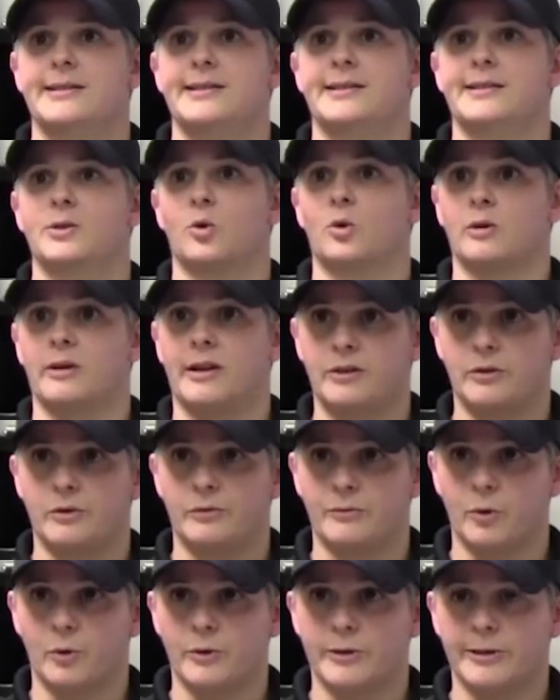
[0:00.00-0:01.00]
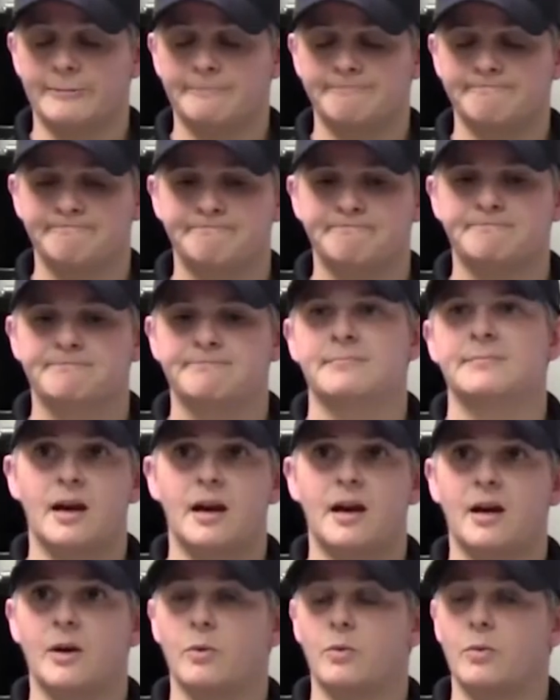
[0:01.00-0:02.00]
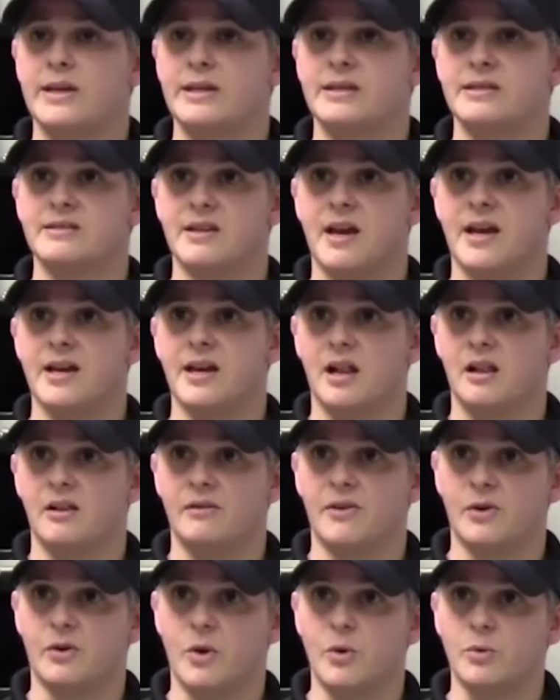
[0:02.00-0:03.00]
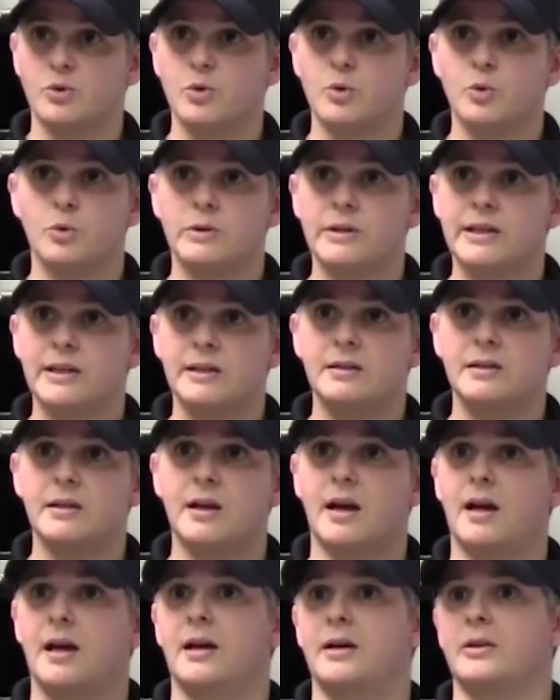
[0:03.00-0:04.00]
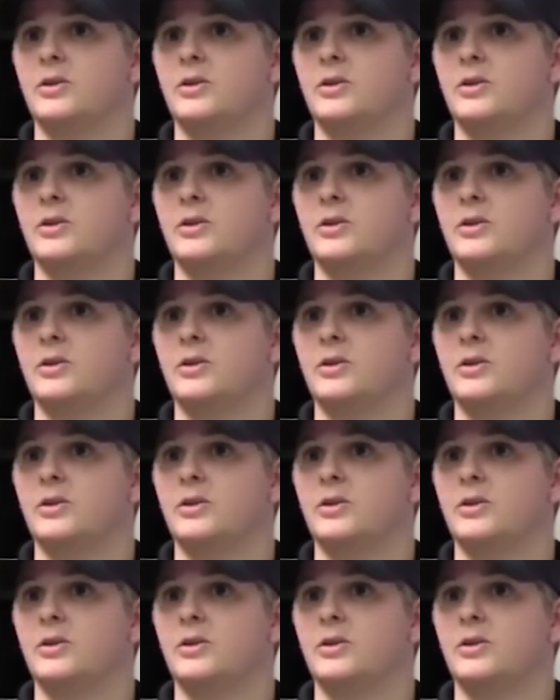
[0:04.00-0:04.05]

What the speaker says: in Orlando, Florida. We design all of our own tooling,